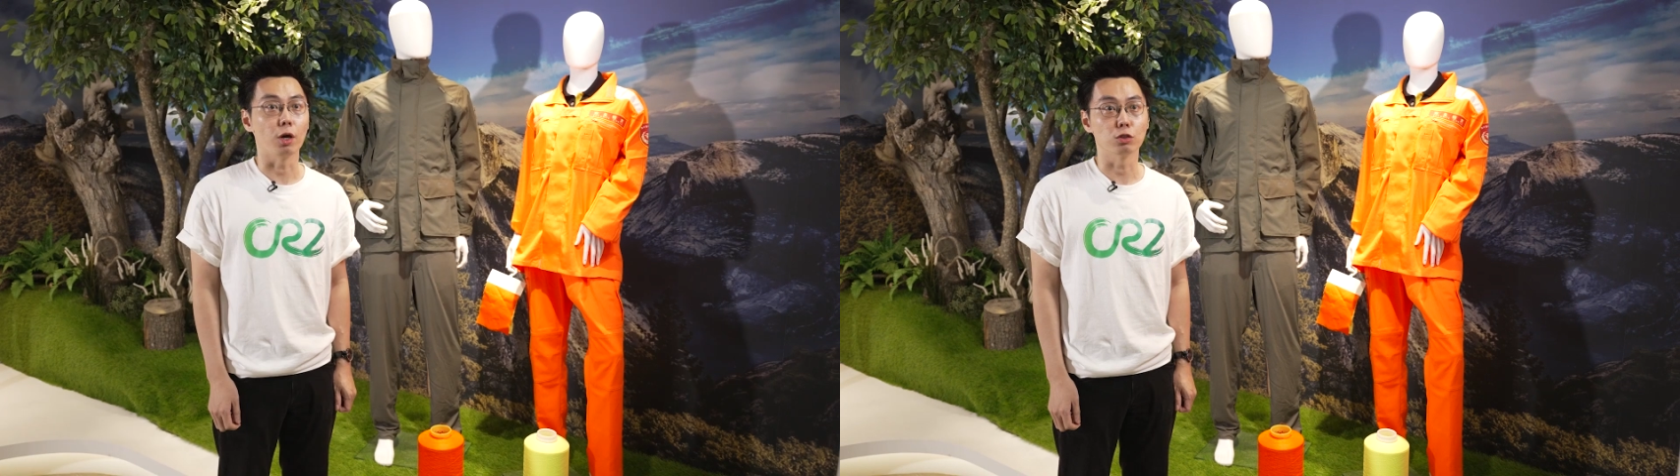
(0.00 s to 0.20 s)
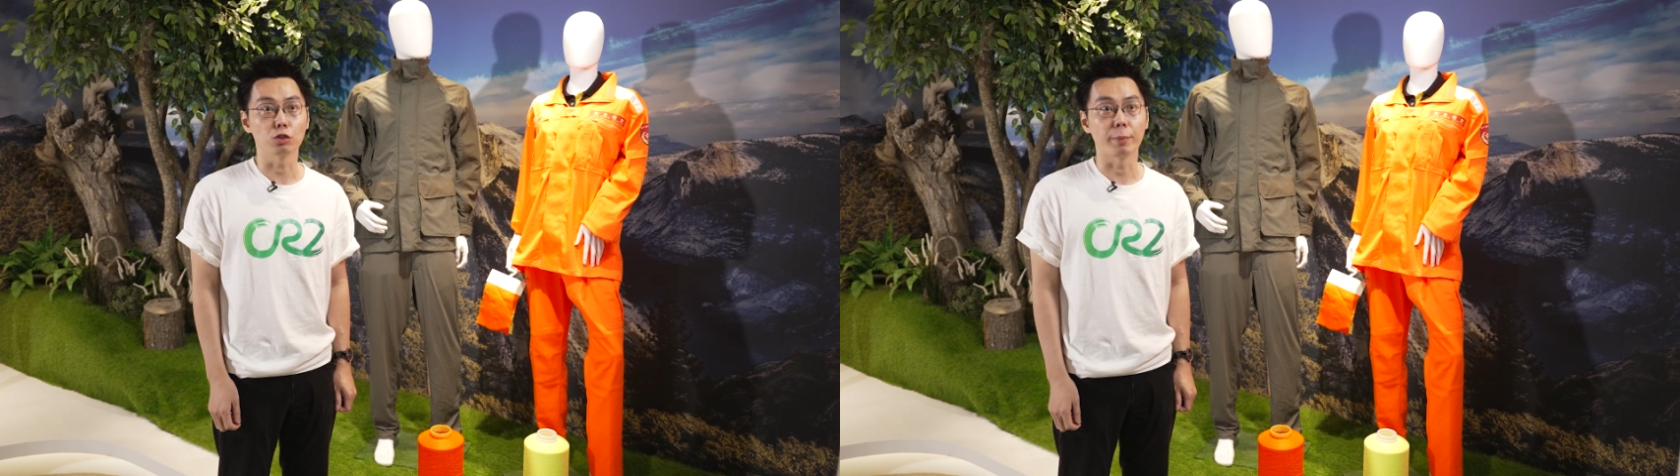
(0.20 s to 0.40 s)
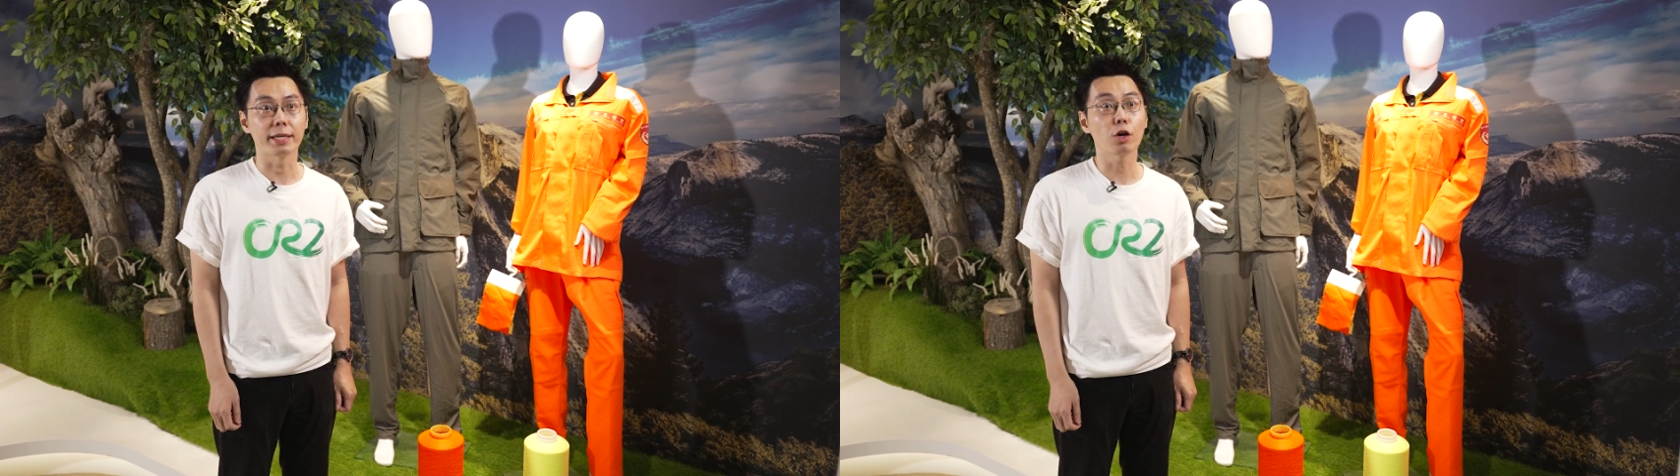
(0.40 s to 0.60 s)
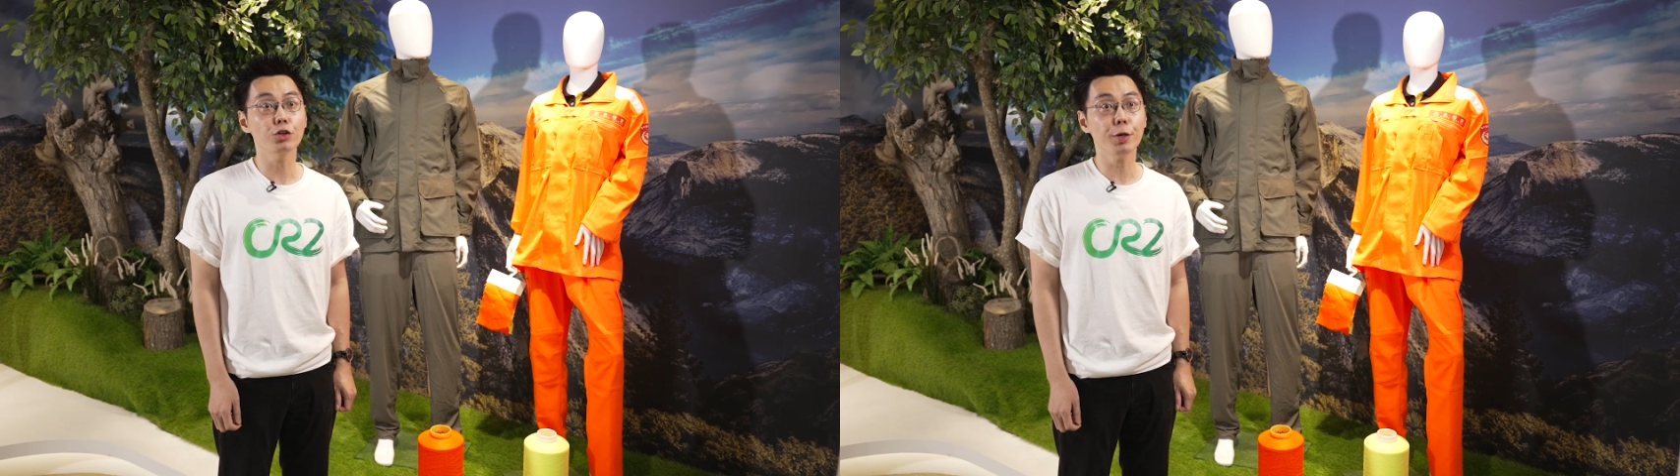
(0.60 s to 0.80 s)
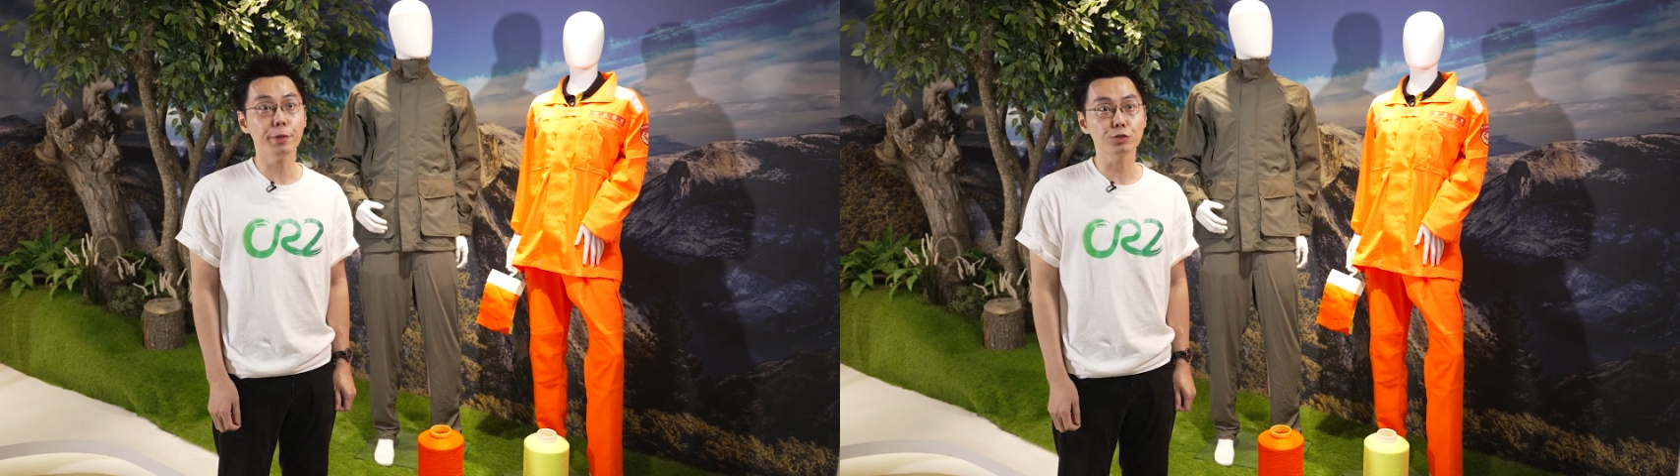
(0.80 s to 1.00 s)
we also make
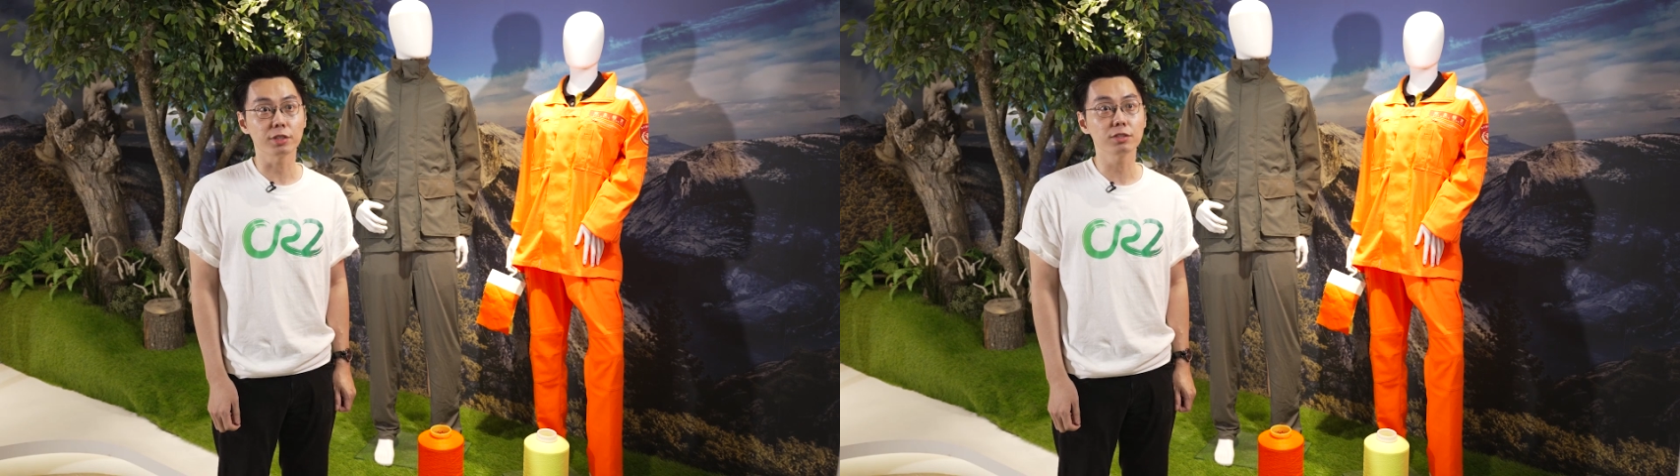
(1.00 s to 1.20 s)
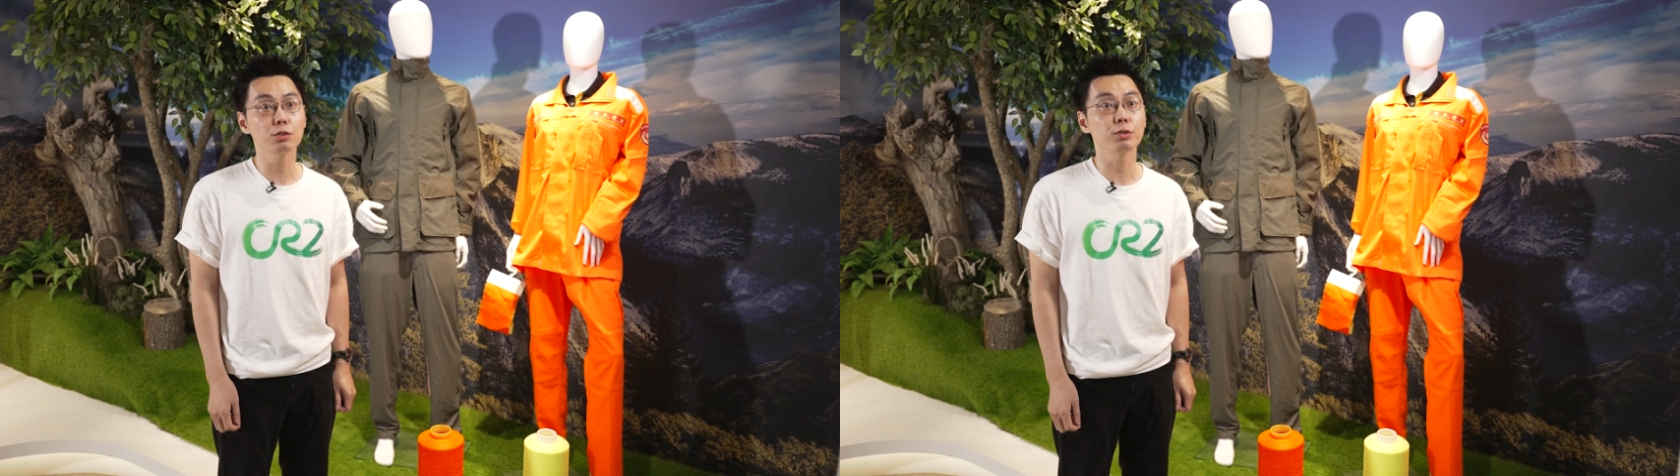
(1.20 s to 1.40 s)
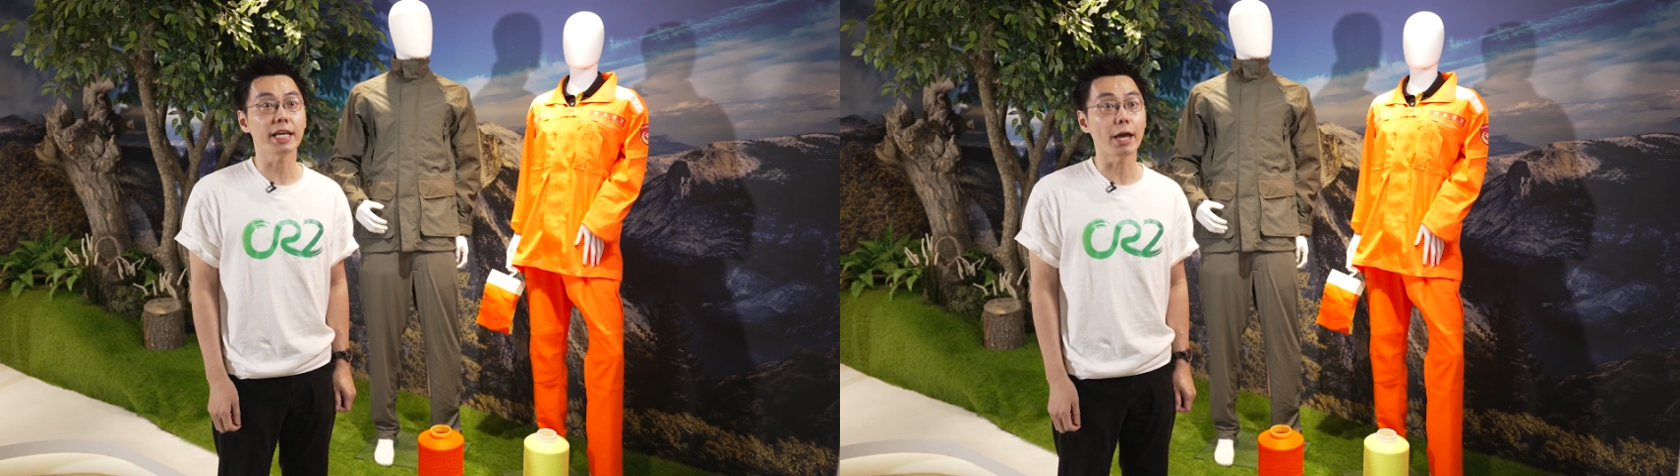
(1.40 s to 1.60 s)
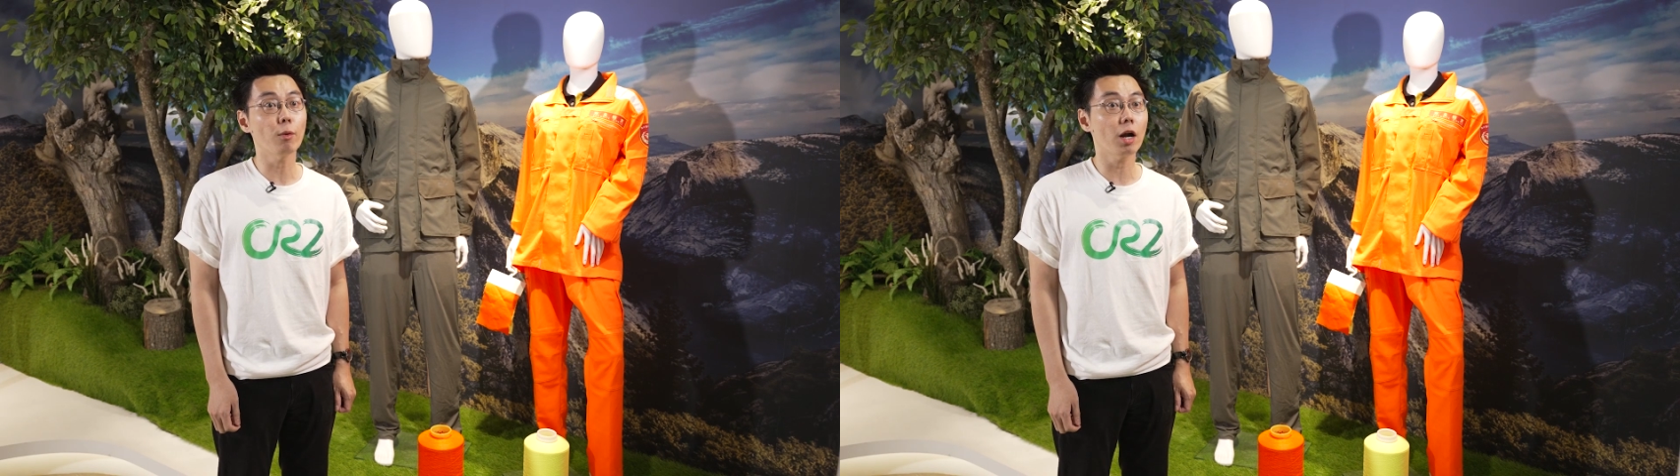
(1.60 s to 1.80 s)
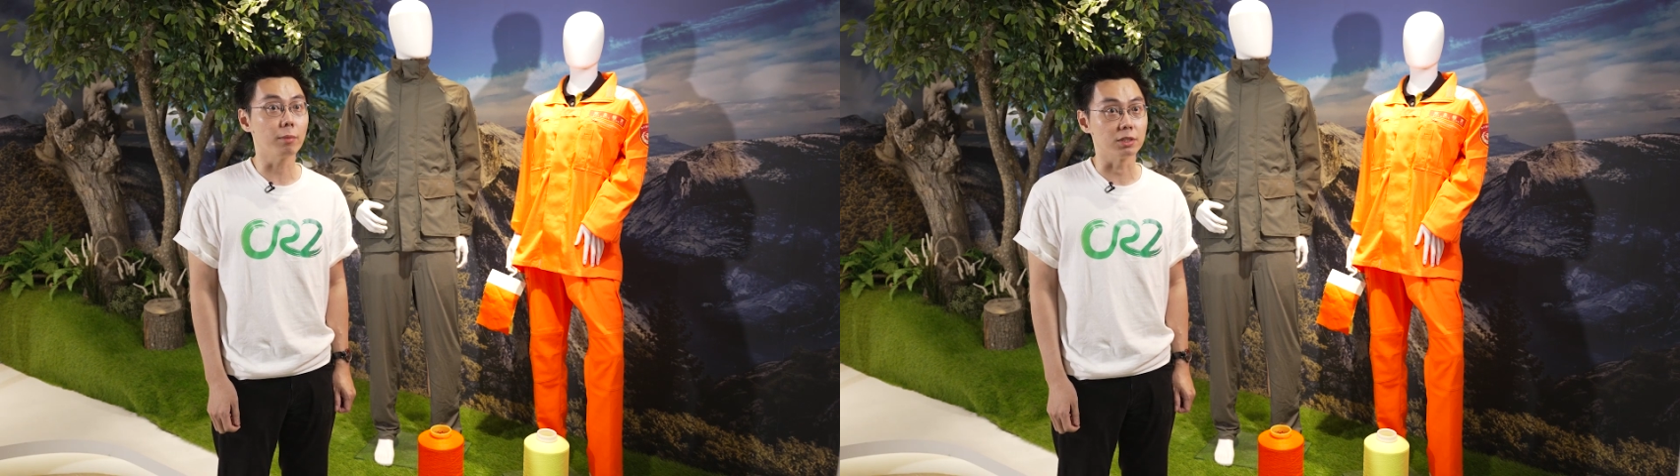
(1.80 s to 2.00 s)
contributions to the
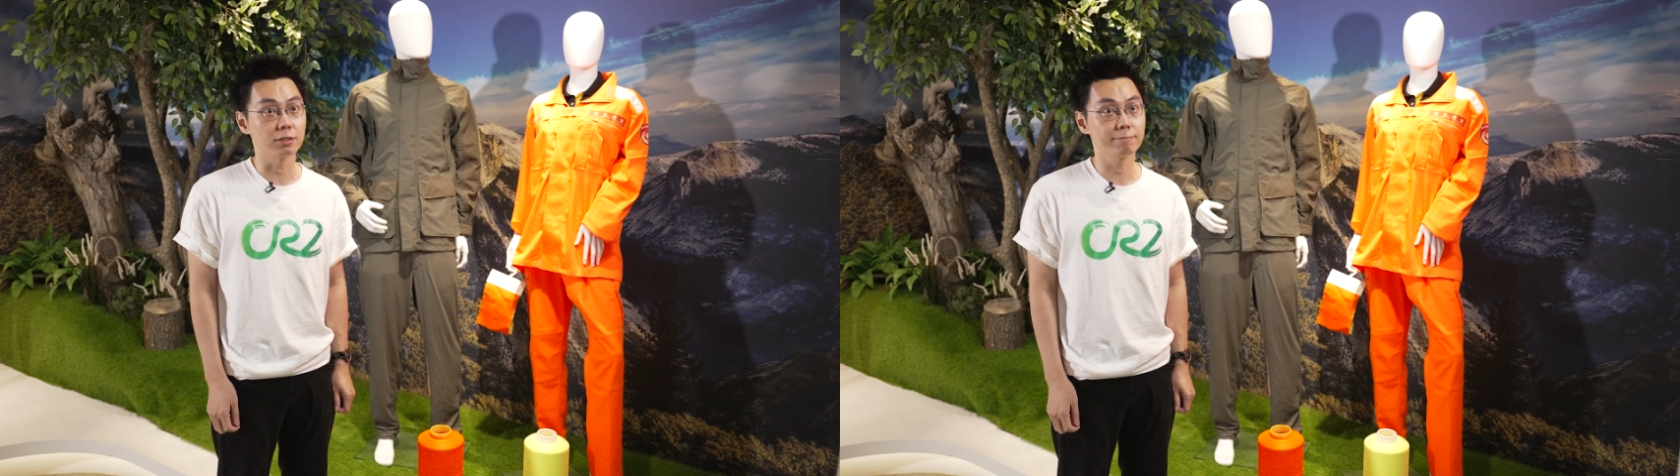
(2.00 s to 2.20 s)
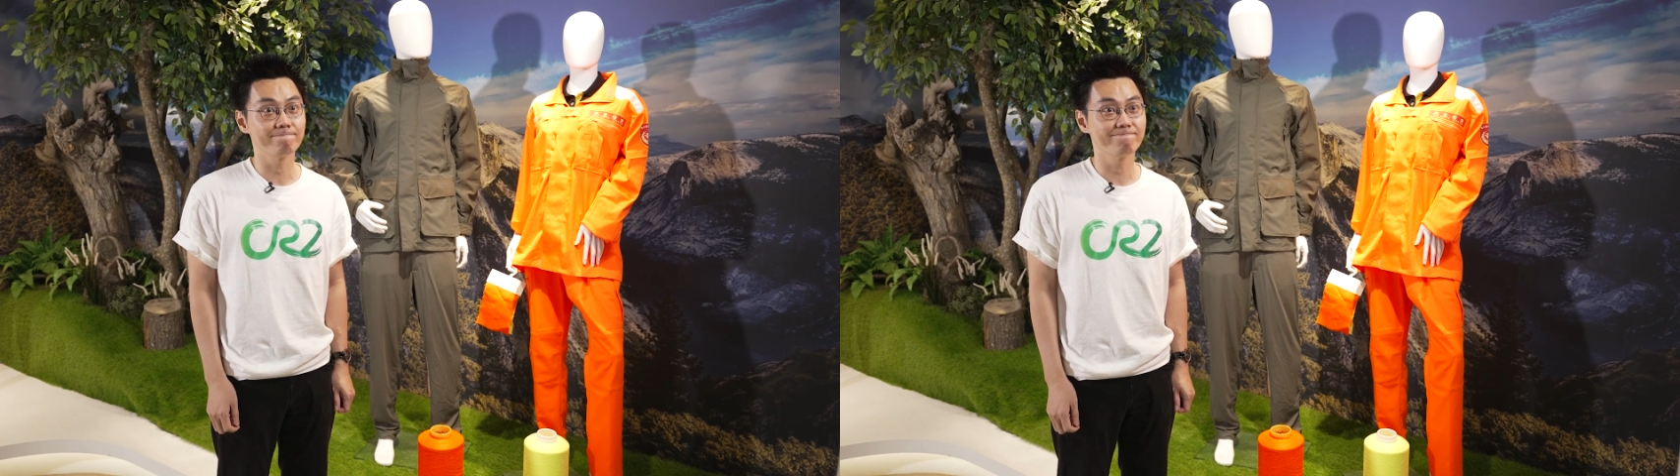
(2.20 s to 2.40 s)
environment.